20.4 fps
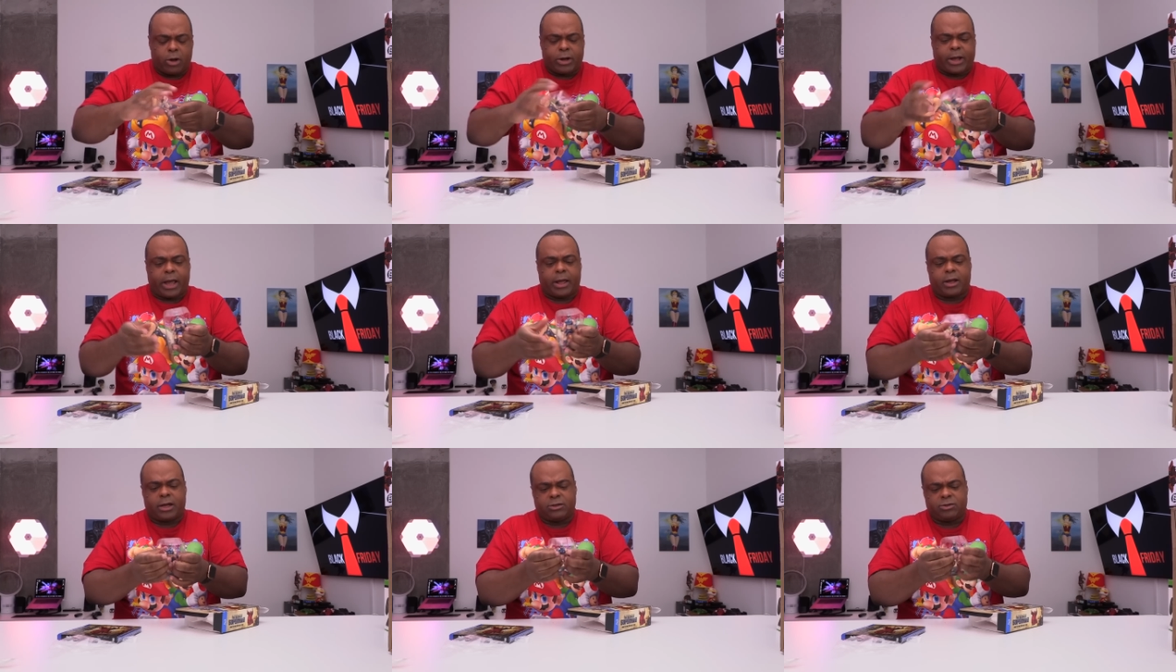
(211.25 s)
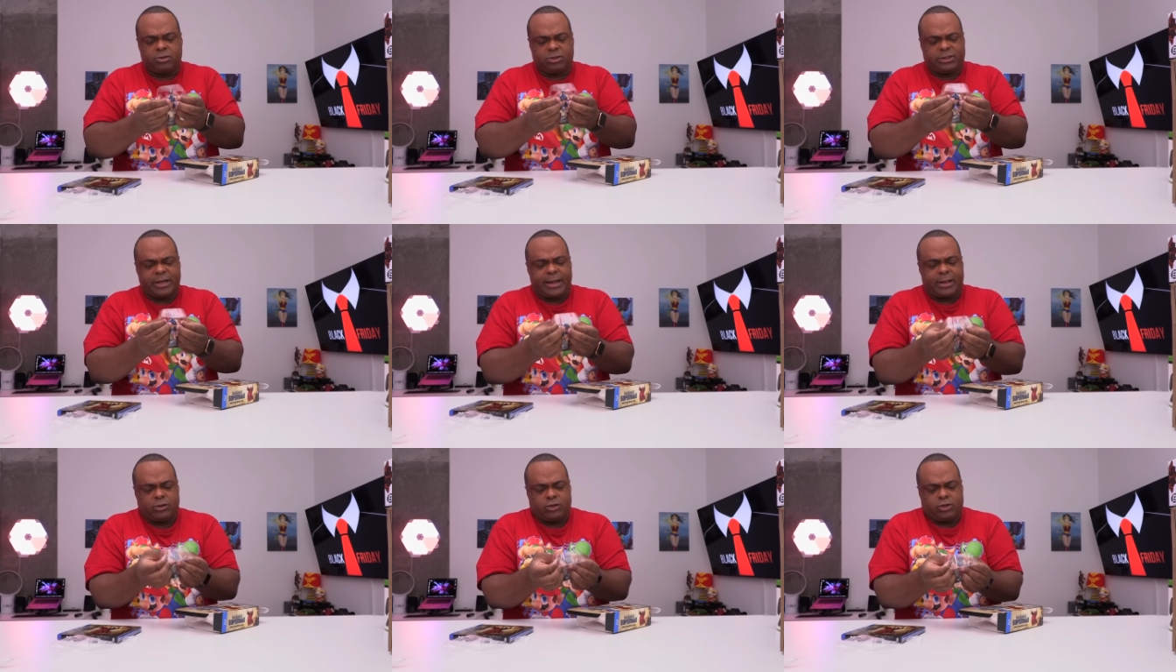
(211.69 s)
Okay, because it's
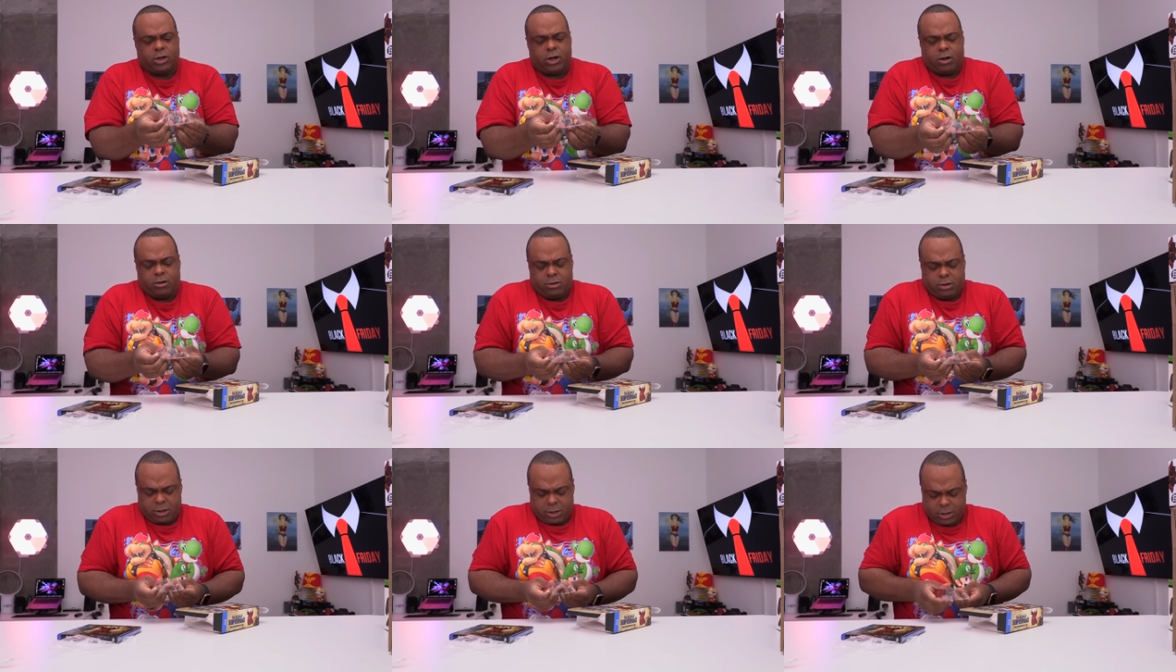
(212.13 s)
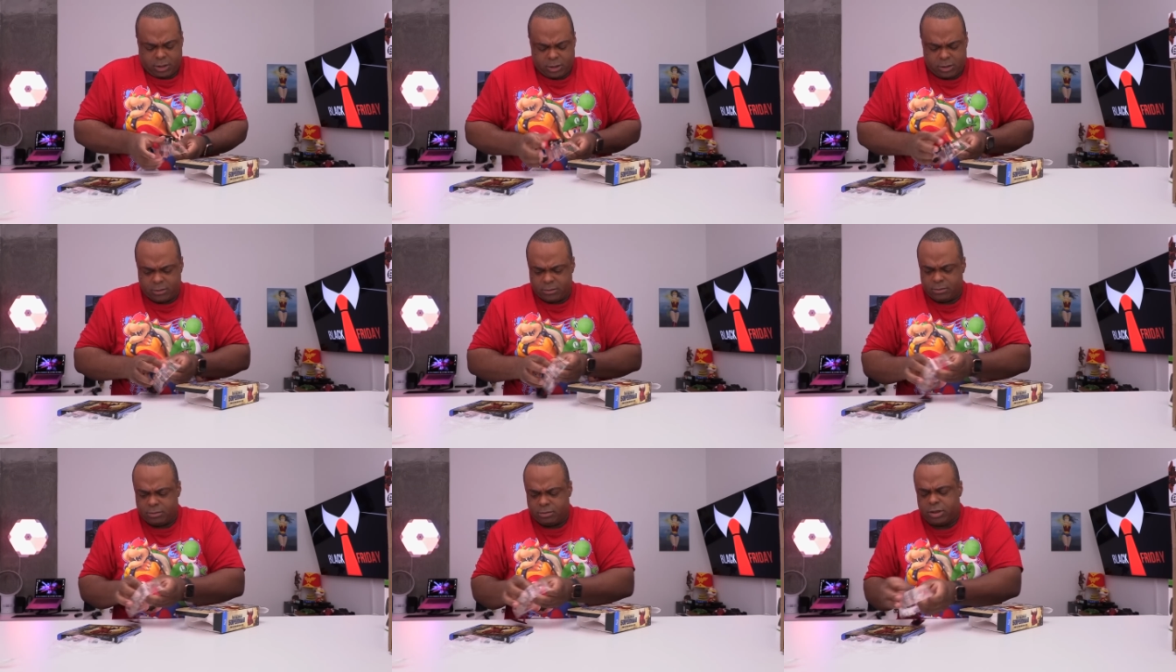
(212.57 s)
taking too
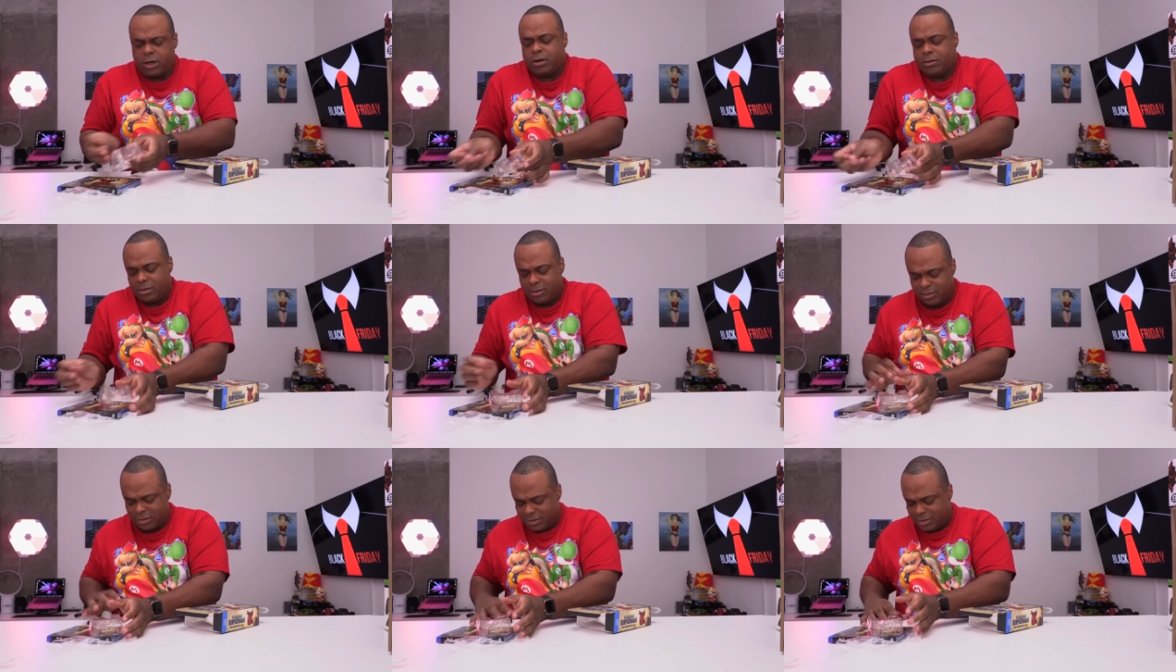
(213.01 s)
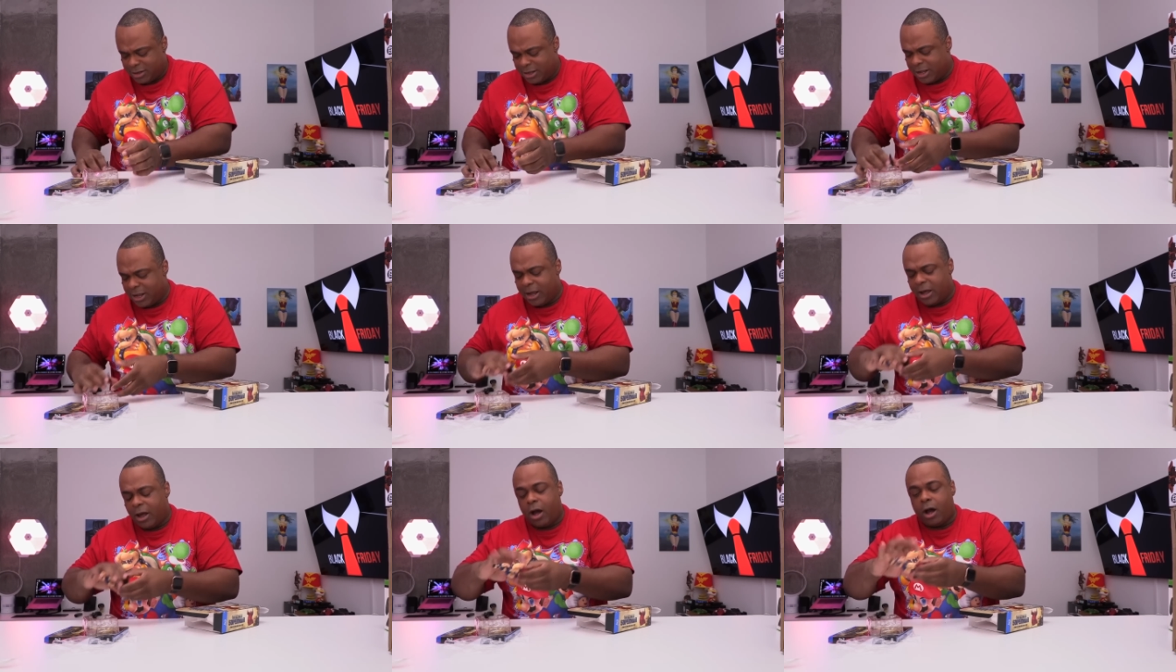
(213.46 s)
long.
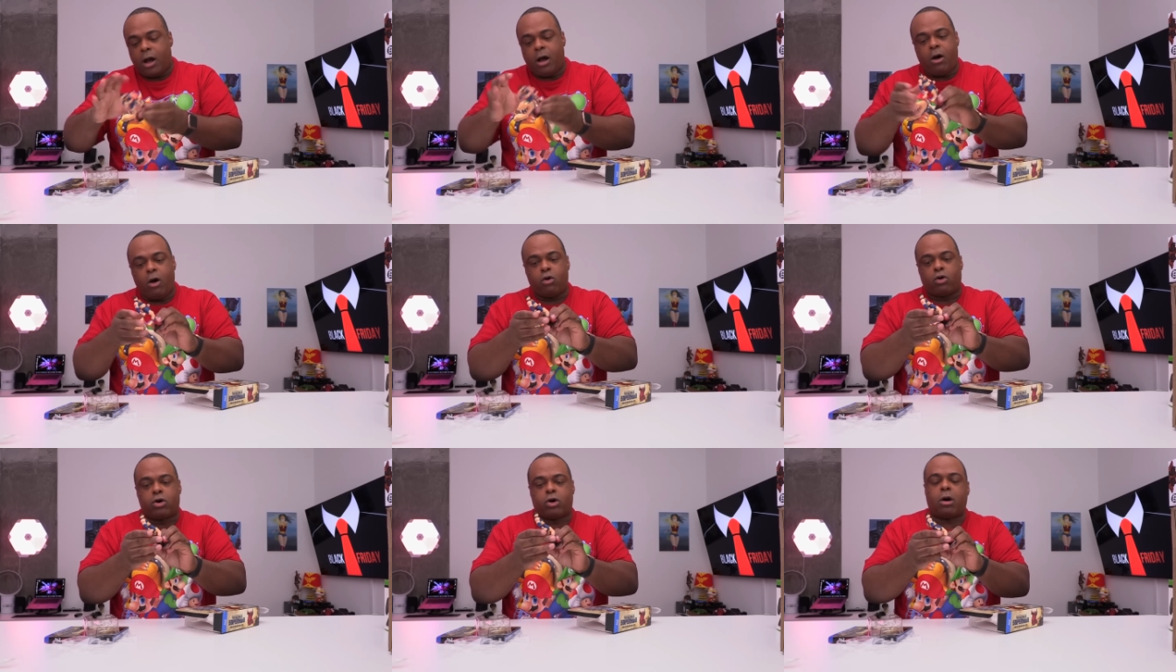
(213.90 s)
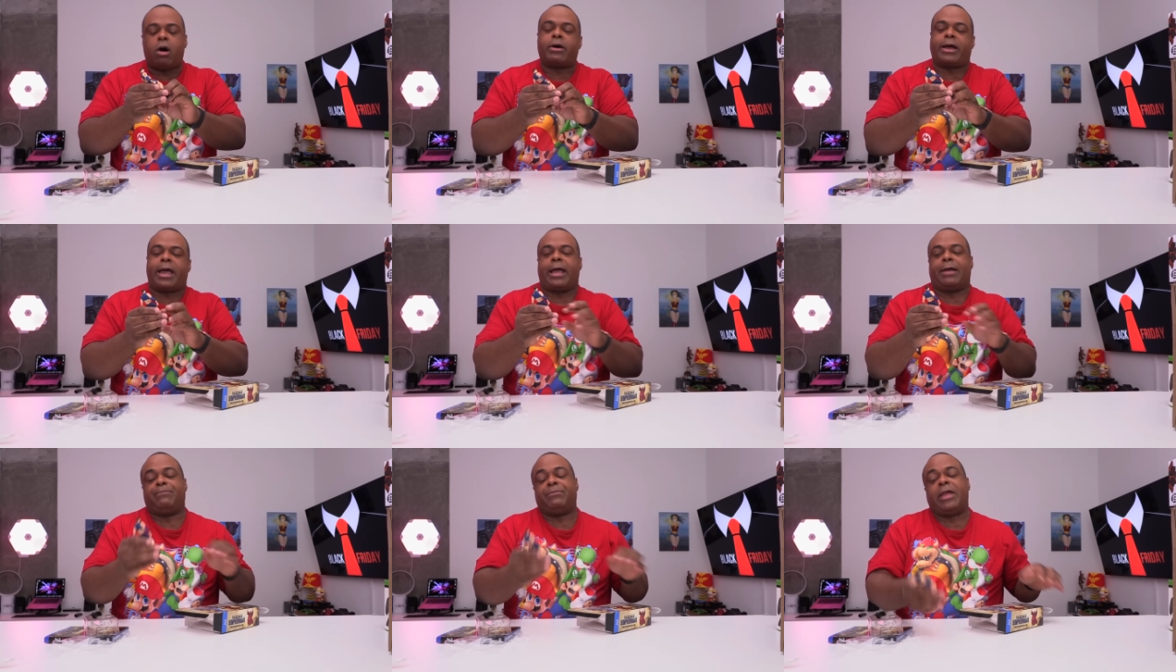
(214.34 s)
Oh,
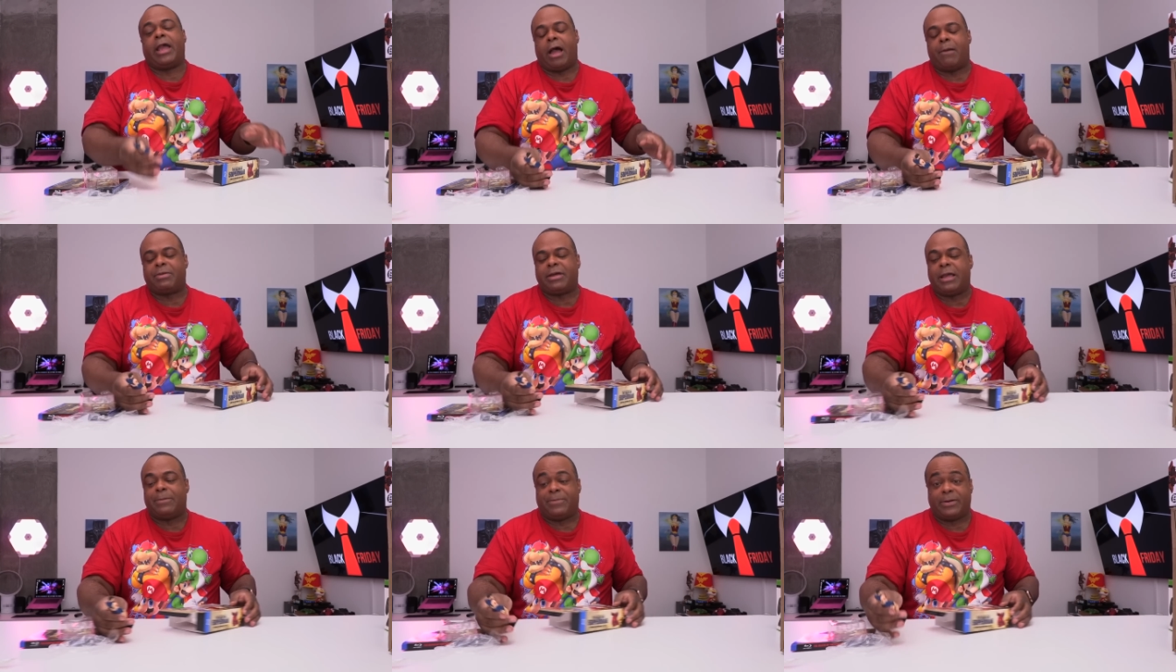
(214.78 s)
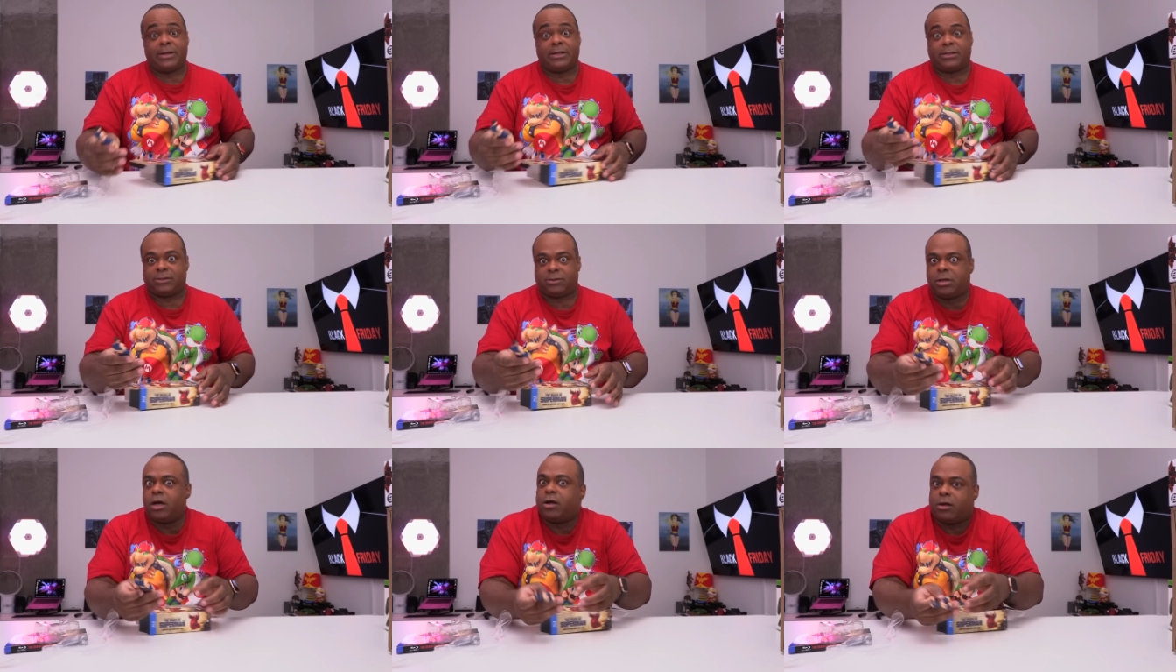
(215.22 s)
okay, yeah, I'm keeping
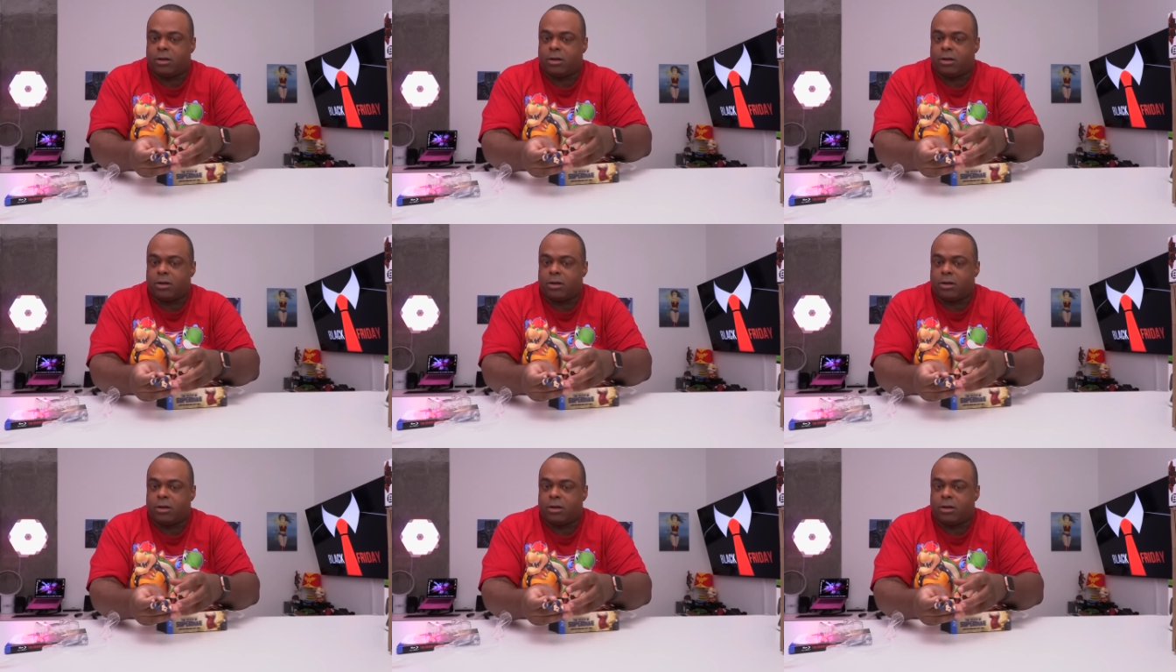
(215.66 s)
this.